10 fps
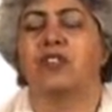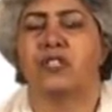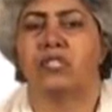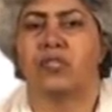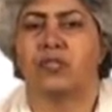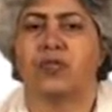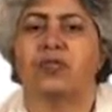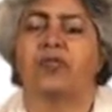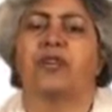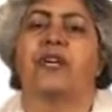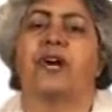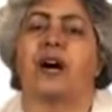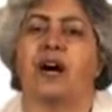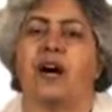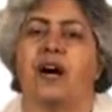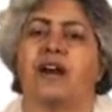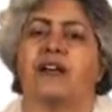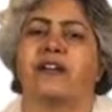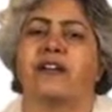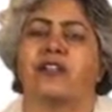Reason 2, they
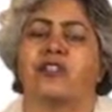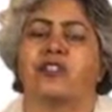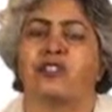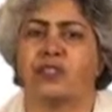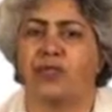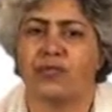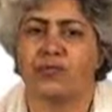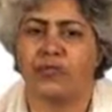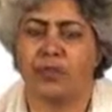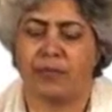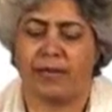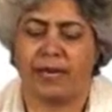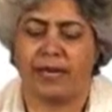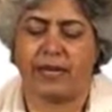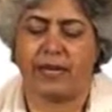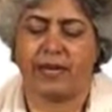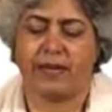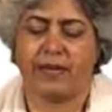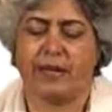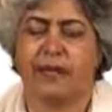are truthful men,
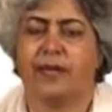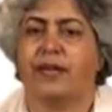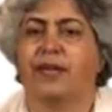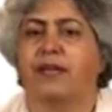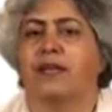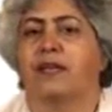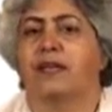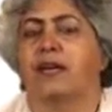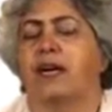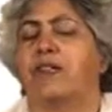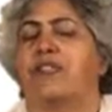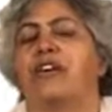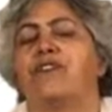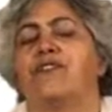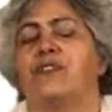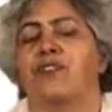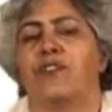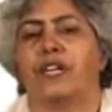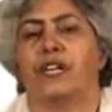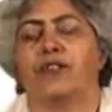and
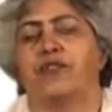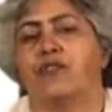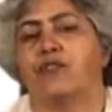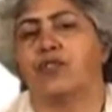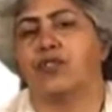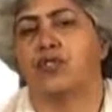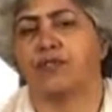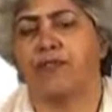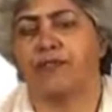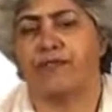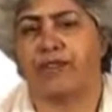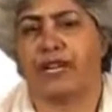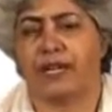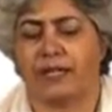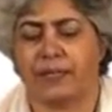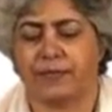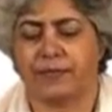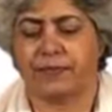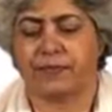therefore they can afford to be frank.